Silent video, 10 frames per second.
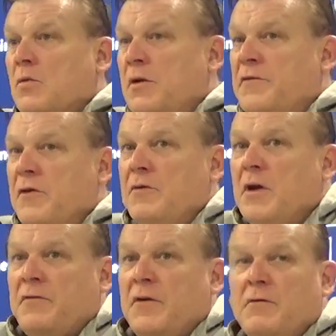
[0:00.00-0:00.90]
Well, if
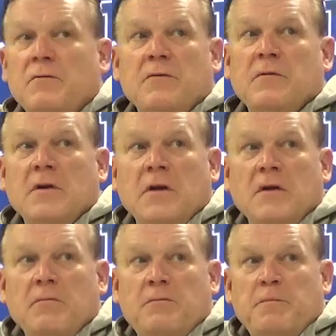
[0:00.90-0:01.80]
you
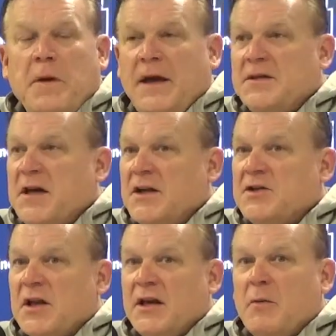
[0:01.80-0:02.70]
pay
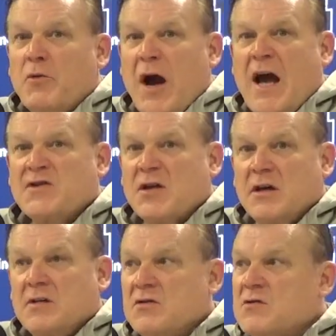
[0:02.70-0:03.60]
attention, like
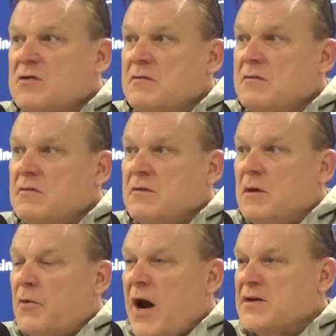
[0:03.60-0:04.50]
Nebraska
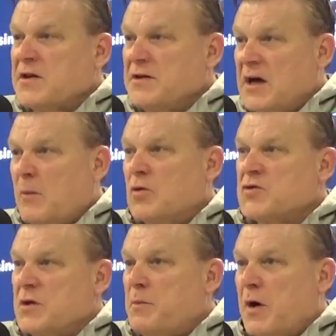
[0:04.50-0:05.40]

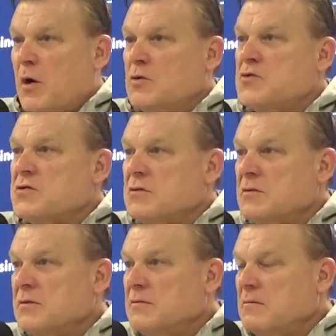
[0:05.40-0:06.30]
doubles the post
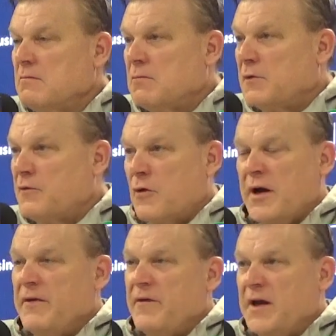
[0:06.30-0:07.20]
before
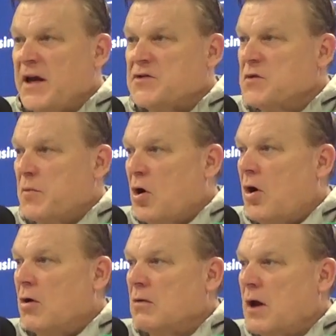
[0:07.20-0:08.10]
he even gets the
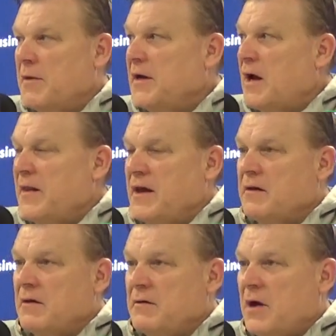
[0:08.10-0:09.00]
ball. I mean, I
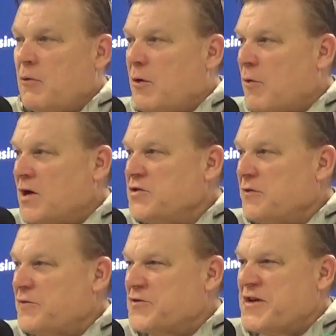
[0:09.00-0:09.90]
think, you know, we were watching
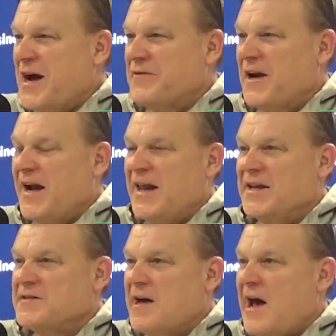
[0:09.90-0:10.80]
the first half tonight. I
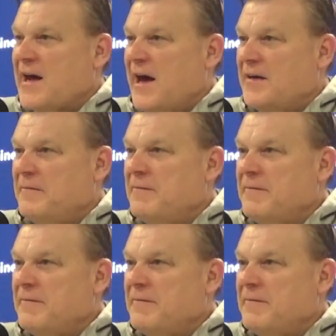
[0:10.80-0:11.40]
think Zach had